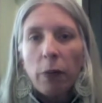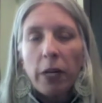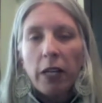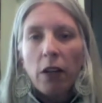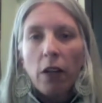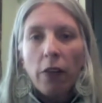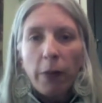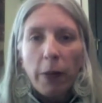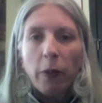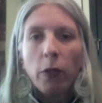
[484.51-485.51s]
but the
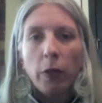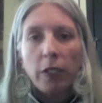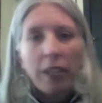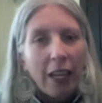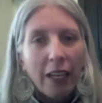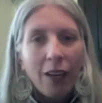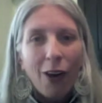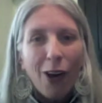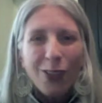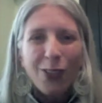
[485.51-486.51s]
people who are taking
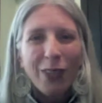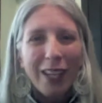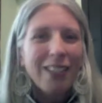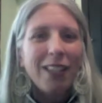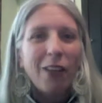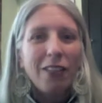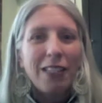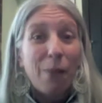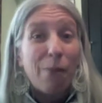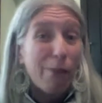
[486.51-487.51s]
also get a
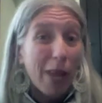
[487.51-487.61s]
self-esteem